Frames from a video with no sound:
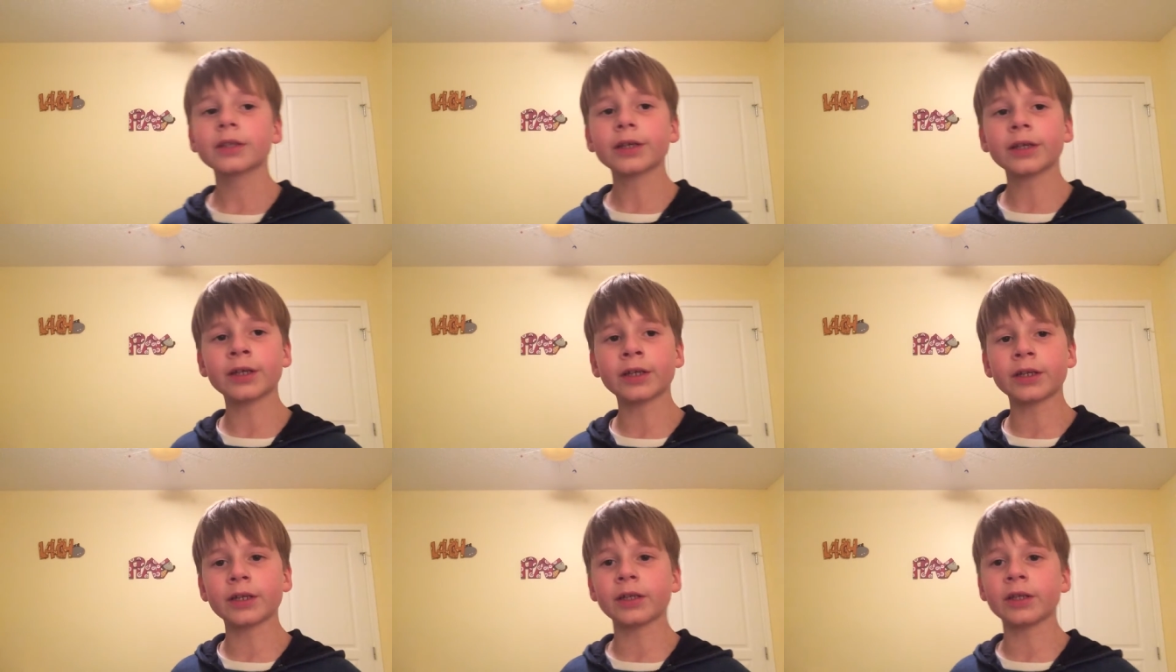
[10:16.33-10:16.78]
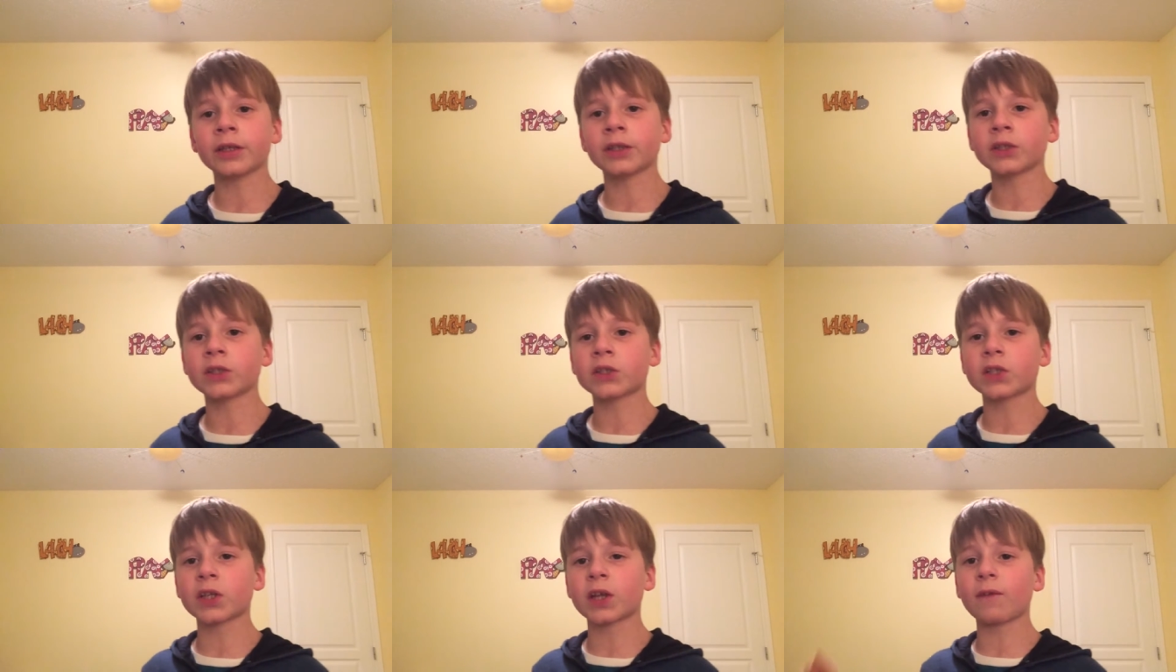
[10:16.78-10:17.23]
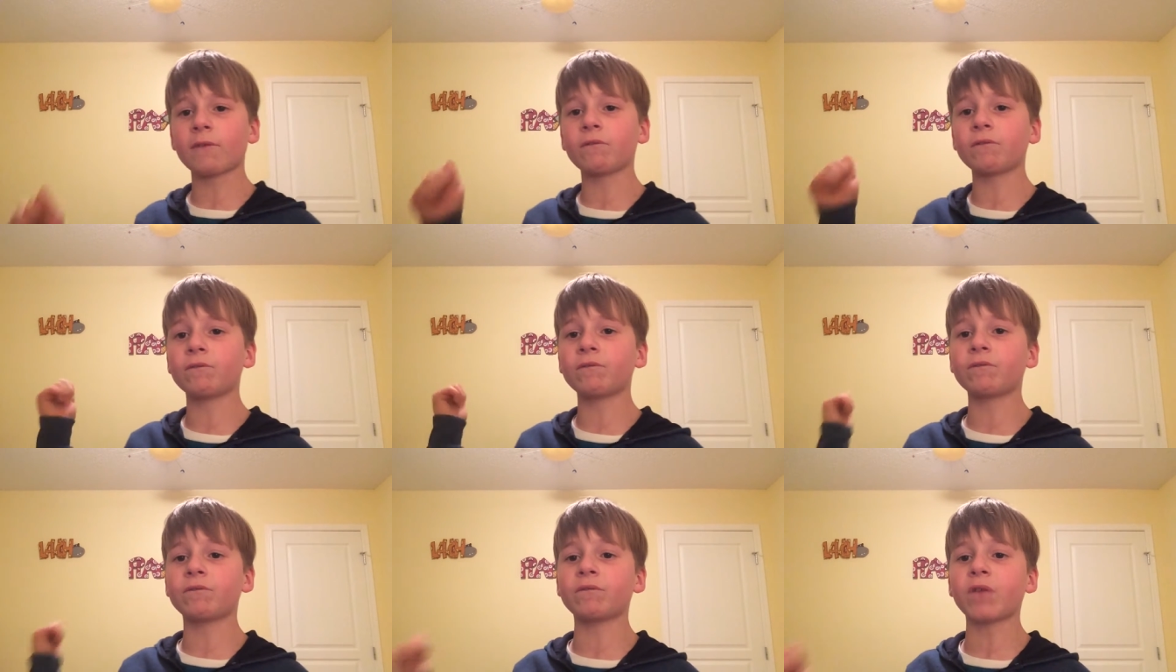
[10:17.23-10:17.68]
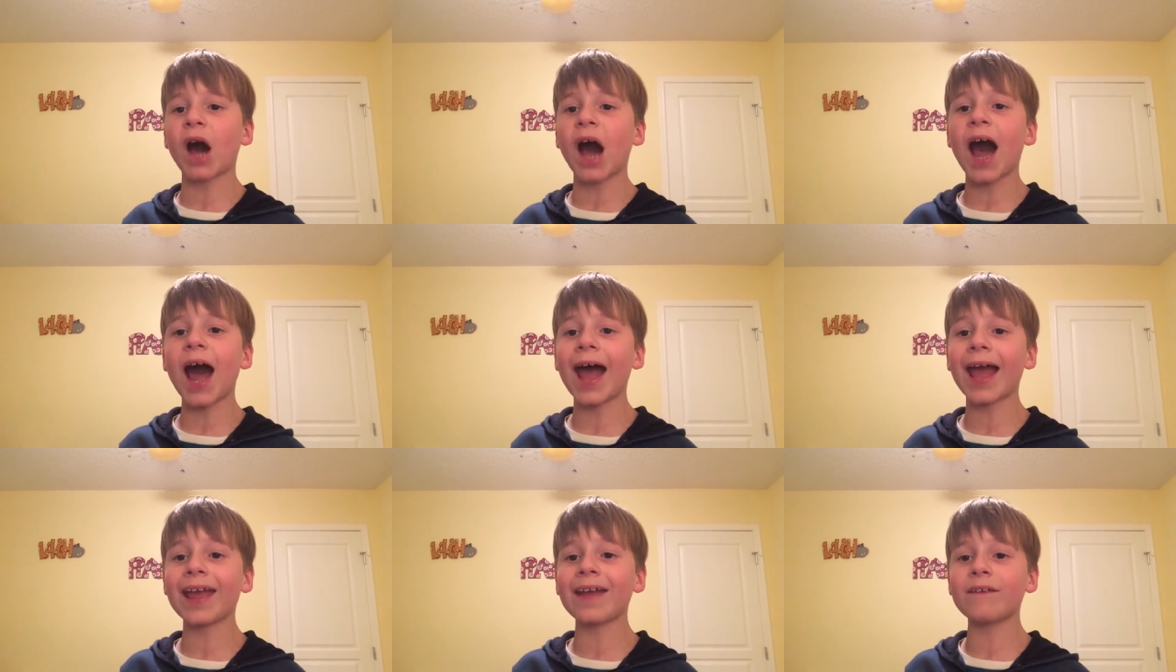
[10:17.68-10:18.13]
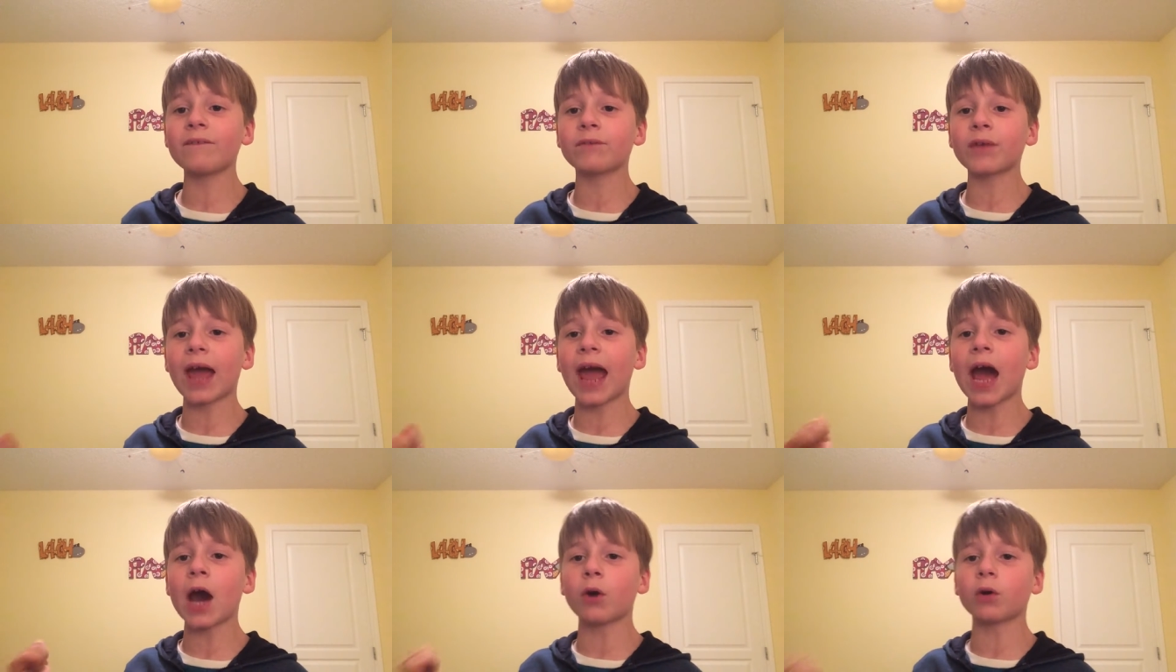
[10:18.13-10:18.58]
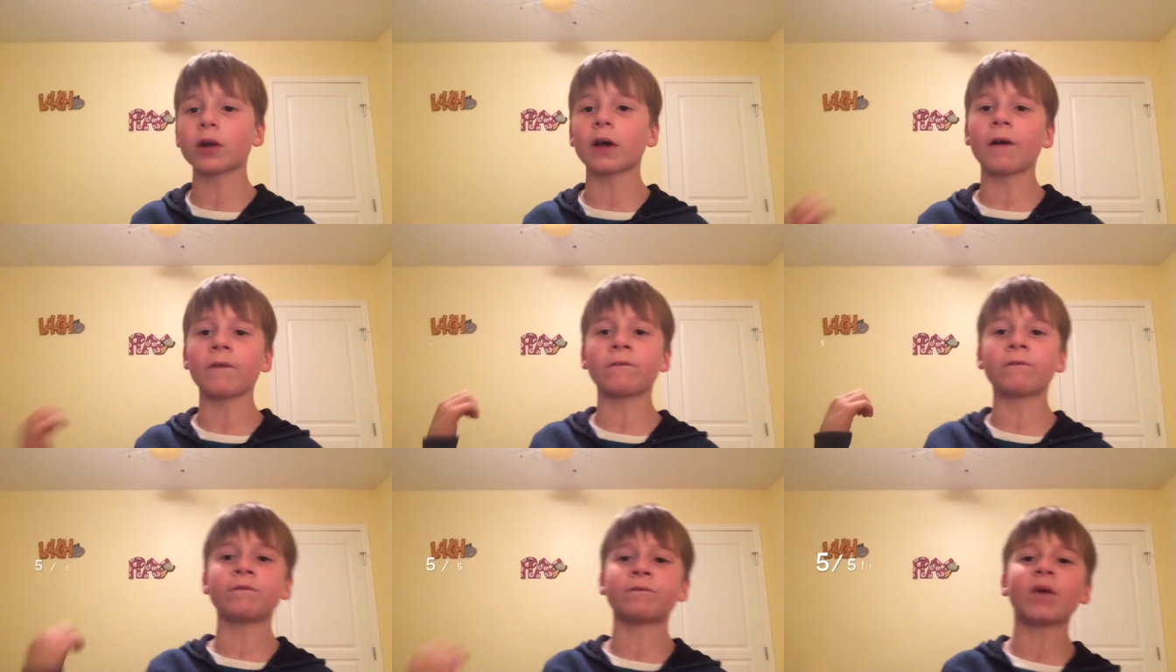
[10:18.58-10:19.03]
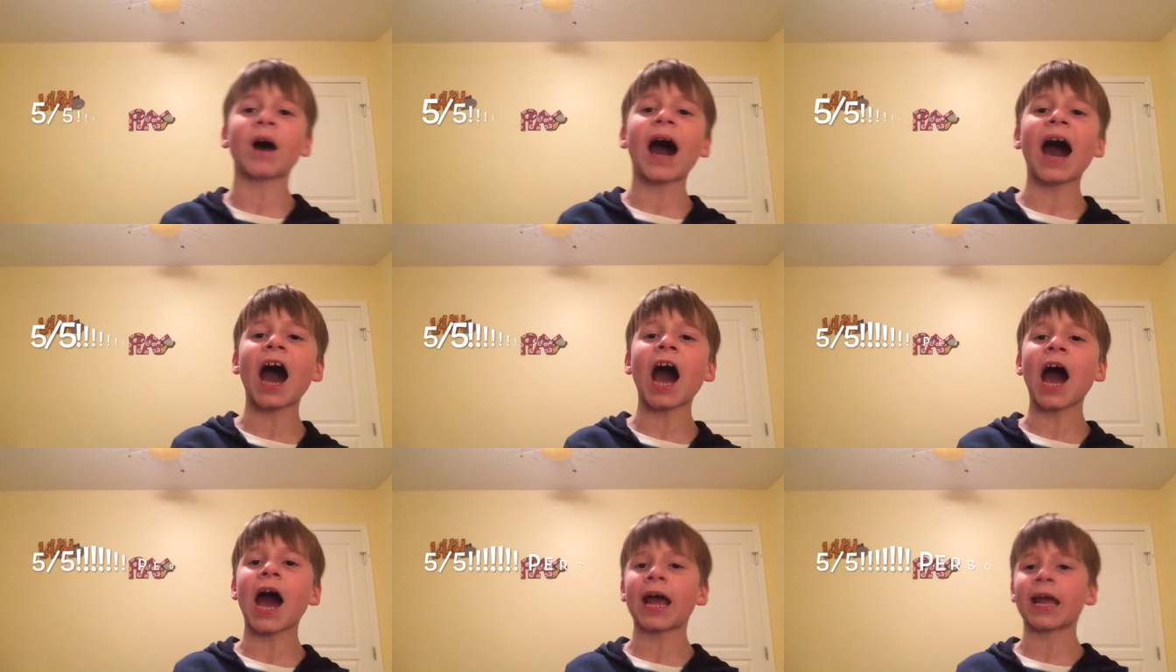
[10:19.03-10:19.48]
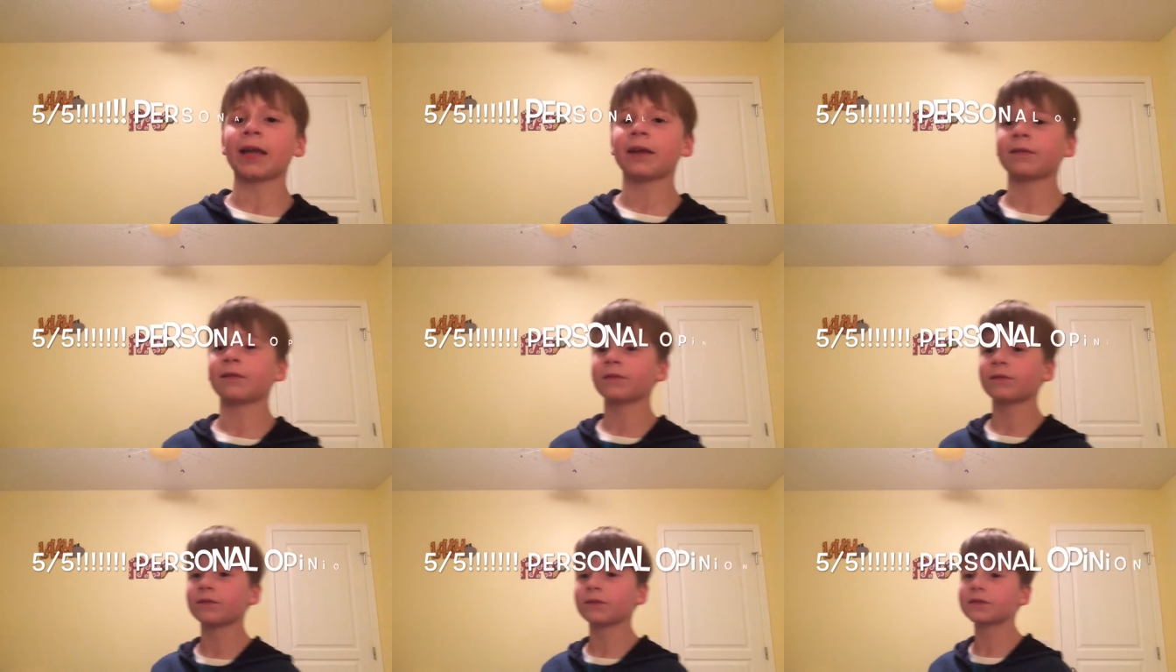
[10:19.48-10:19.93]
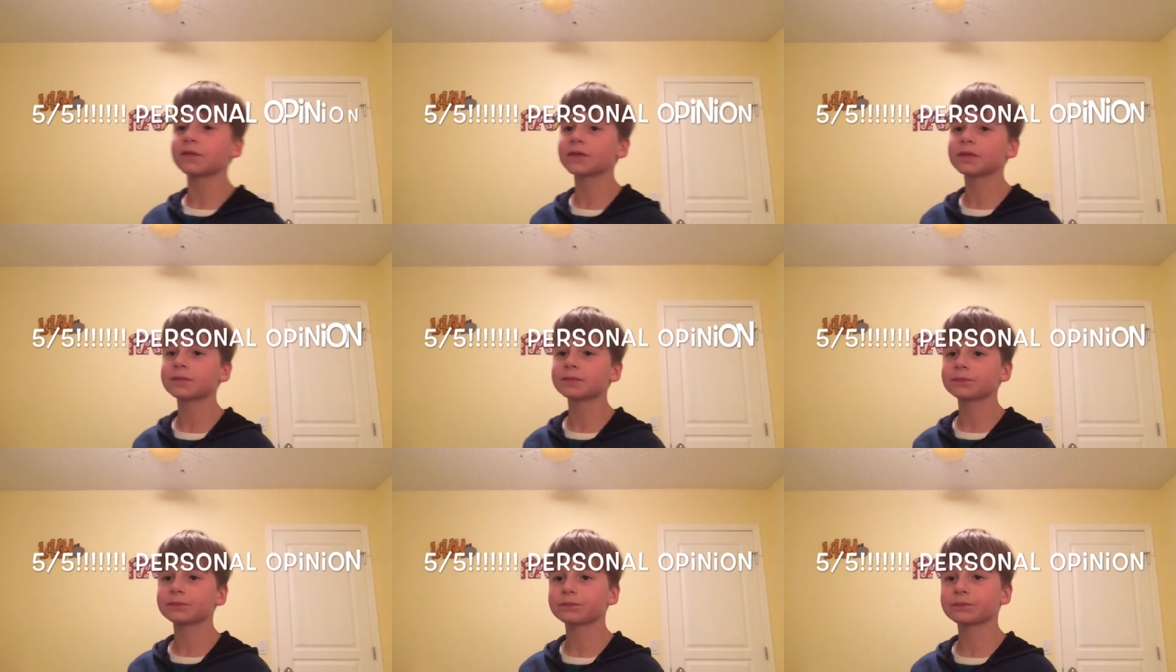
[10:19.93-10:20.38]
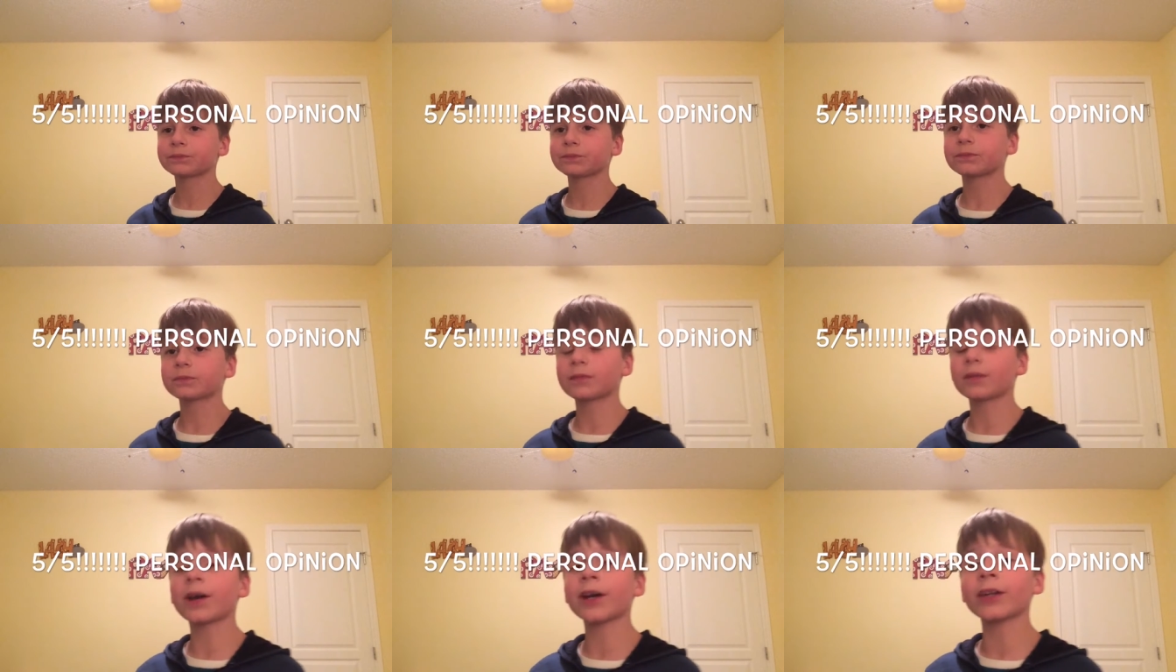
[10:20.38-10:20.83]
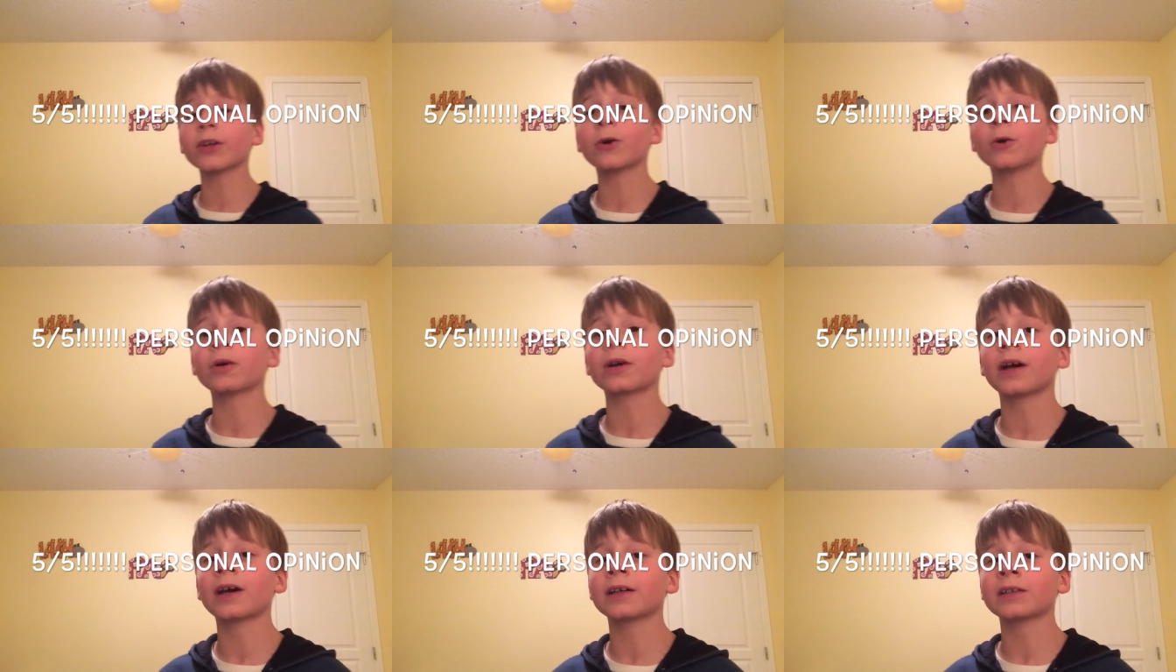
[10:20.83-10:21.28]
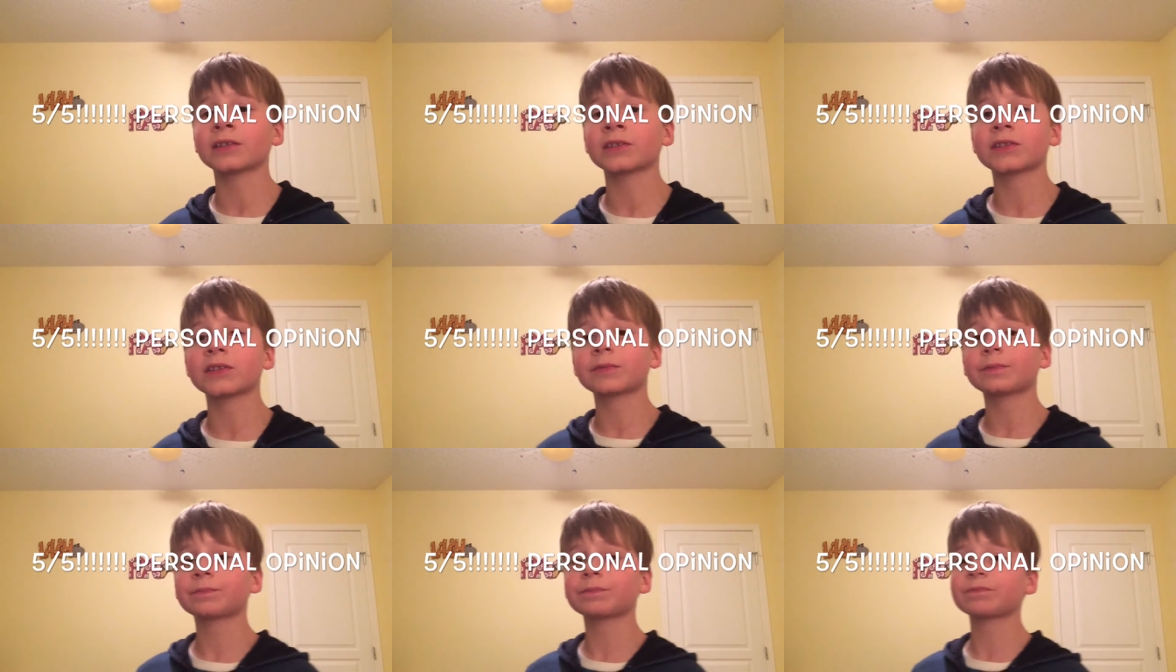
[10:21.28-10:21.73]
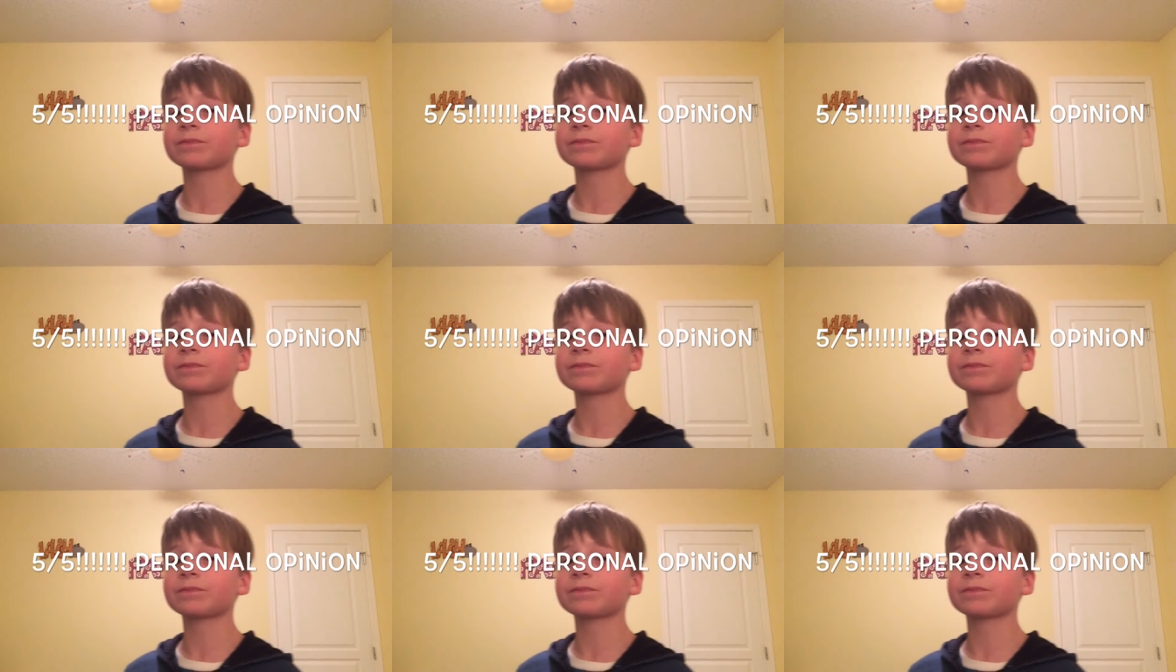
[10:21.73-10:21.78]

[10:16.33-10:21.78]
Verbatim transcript: it is 5 out of 5. I know, guys.